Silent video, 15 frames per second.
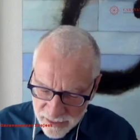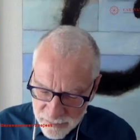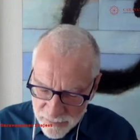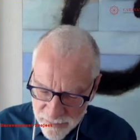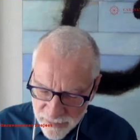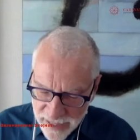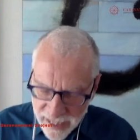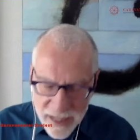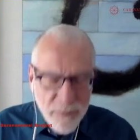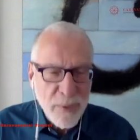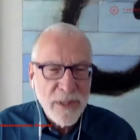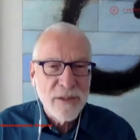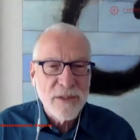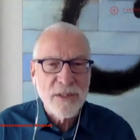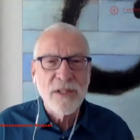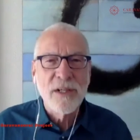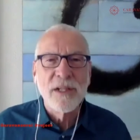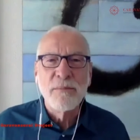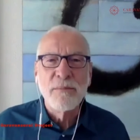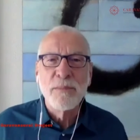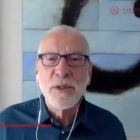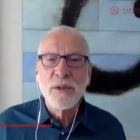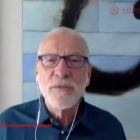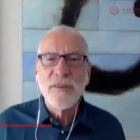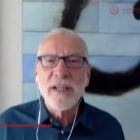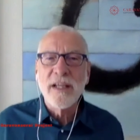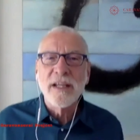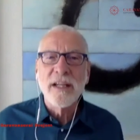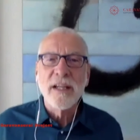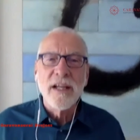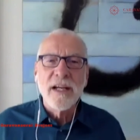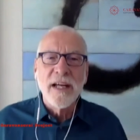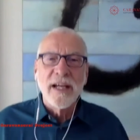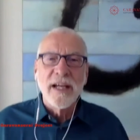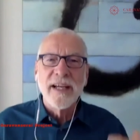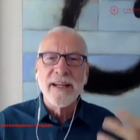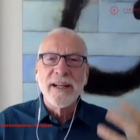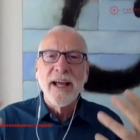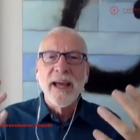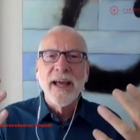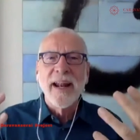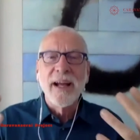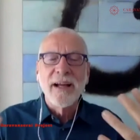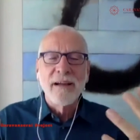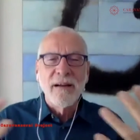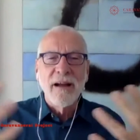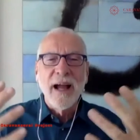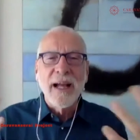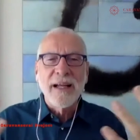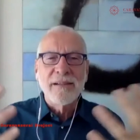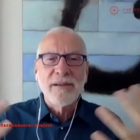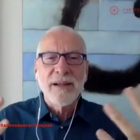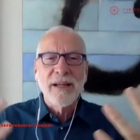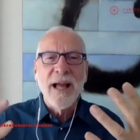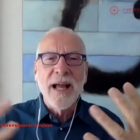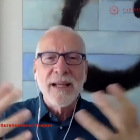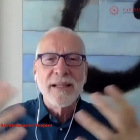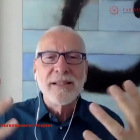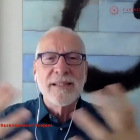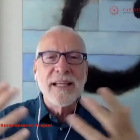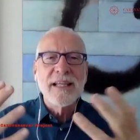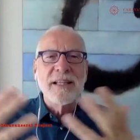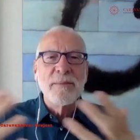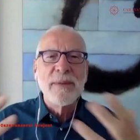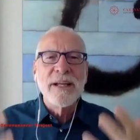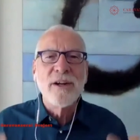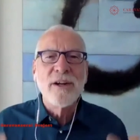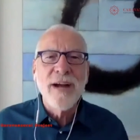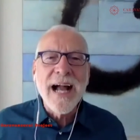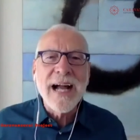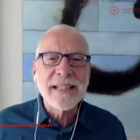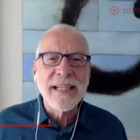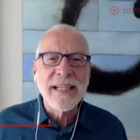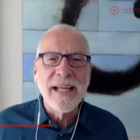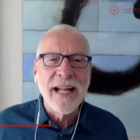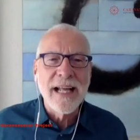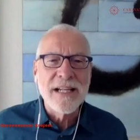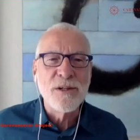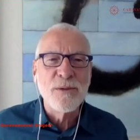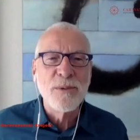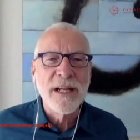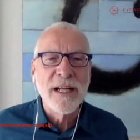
Gabriel's going to move in, and I can see them interacting, and I don't want to